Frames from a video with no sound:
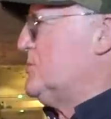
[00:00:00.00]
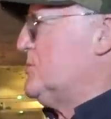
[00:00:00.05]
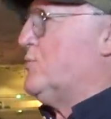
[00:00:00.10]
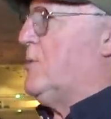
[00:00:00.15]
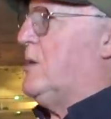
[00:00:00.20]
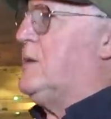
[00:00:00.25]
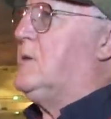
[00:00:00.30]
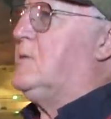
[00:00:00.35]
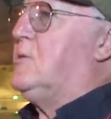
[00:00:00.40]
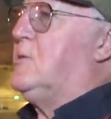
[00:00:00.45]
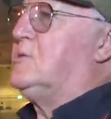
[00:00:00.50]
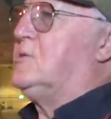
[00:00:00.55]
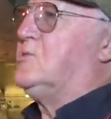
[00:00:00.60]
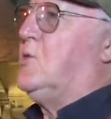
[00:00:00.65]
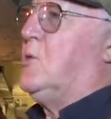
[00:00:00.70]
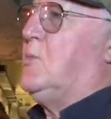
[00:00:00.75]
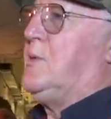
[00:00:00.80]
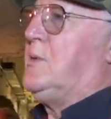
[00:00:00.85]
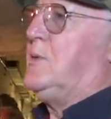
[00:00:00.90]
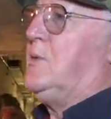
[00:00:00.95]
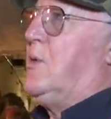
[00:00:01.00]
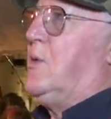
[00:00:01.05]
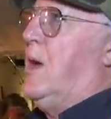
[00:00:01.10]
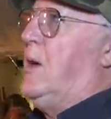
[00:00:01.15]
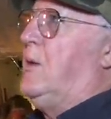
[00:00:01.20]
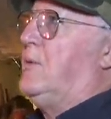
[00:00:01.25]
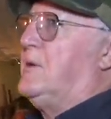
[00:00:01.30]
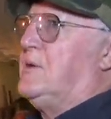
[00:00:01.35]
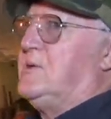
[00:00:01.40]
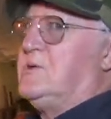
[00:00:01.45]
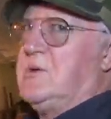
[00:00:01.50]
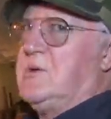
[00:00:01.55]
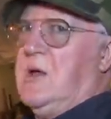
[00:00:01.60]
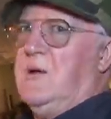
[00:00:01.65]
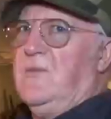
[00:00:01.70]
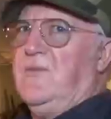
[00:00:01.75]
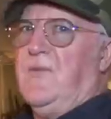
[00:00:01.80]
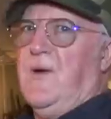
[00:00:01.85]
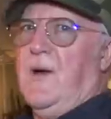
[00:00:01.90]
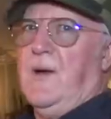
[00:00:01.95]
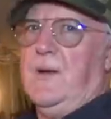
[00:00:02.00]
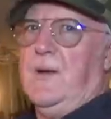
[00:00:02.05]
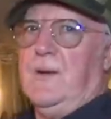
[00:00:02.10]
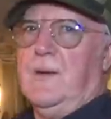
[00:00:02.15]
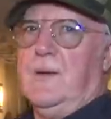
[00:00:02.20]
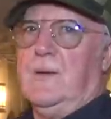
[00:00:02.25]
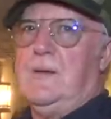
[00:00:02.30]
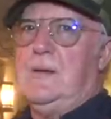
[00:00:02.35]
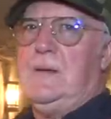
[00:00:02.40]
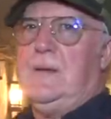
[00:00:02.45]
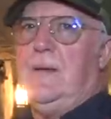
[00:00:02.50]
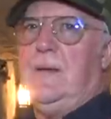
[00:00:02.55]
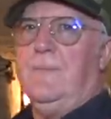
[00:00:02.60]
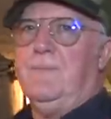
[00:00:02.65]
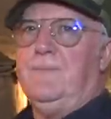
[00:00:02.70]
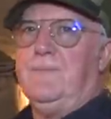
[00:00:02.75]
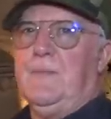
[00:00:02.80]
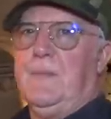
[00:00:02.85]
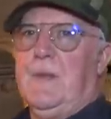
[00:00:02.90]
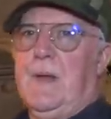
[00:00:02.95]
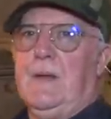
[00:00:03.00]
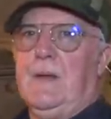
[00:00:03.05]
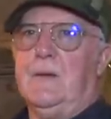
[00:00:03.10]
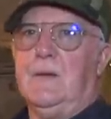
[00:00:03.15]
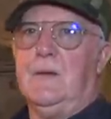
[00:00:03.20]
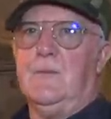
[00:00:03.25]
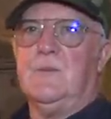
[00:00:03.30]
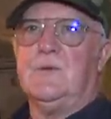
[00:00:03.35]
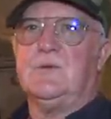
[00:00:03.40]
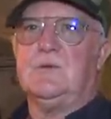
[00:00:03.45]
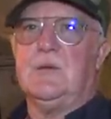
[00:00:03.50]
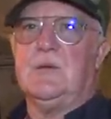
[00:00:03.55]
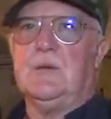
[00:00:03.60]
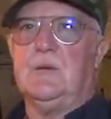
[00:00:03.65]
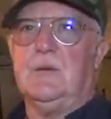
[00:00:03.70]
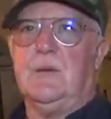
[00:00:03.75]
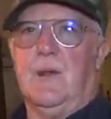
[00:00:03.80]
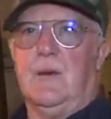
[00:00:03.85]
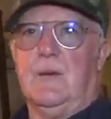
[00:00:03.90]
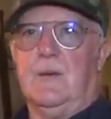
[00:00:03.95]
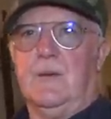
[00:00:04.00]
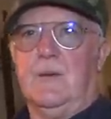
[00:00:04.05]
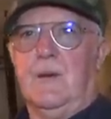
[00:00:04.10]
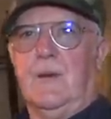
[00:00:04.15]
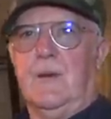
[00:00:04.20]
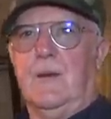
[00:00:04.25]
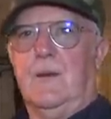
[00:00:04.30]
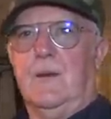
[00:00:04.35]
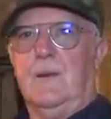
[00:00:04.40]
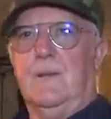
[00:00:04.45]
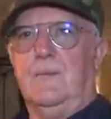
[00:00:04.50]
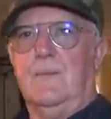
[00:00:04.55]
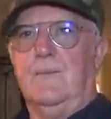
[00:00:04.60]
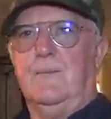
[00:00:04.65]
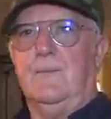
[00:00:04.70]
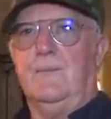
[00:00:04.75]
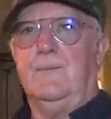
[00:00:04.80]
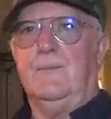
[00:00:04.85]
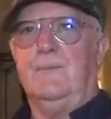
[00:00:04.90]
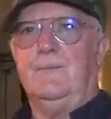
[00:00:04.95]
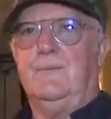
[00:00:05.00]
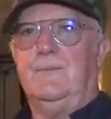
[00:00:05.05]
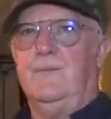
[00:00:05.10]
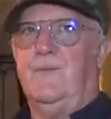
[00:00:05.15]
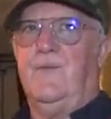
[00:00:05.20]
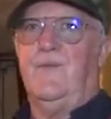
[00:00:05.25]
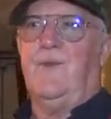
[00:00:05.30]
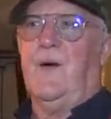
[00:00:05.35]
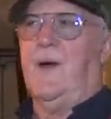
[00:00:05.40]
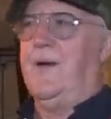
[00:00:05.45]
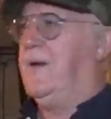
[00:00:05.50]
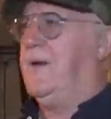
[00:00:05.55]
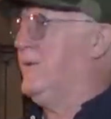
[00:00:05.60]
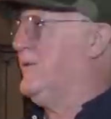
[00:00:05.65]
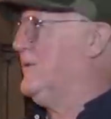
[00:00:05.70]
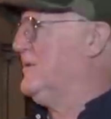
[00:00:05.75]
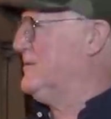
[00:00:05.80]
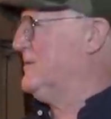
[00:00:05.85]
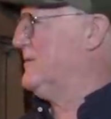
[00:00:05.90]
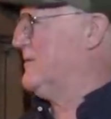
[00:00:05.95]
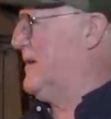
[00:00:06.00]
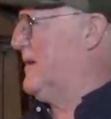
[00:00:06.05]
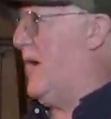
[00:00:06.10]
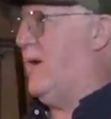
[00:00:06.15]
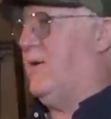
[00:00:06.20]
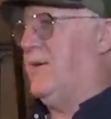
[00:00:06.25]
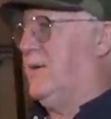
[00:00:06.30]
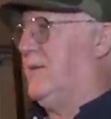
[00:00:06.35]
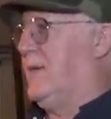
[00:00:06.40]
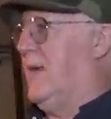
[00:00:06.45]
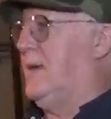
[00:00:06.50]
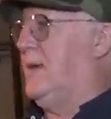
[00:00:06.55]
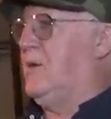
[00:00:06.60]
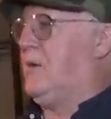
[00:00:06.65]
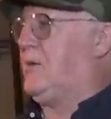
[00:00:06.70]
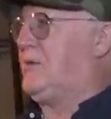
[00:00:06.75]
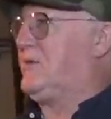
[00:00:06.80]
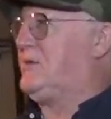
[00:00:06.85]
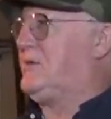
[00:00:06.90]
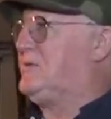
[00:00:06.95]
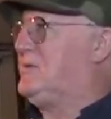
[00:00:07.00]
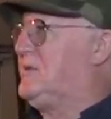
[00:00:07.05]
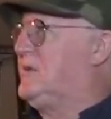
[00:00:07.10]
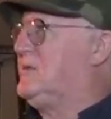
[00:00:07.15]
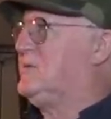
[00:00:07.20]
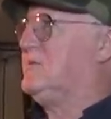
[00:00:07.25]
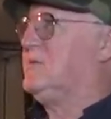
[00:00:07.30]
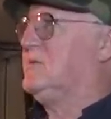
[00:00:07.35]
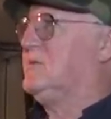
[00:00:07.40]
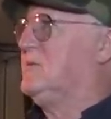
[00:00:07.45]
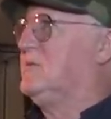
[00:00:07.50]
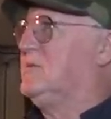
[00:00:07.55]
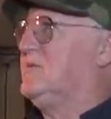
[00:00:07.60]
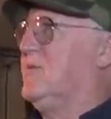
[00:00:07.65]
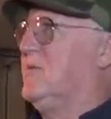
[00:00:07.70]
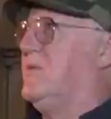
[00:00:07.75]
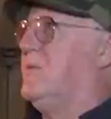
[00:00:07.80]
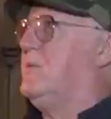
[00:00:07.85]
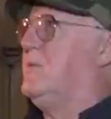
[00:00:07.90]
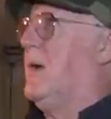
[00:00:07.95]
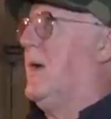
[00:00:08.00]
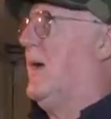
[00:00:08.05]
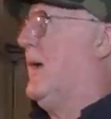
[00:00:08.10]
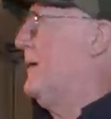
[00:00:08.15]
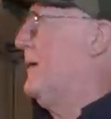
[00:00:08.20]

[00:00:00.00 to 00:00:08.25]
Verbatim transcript: to run across open ground in shell fire and the machine gun fire, carrying that lot is very bad.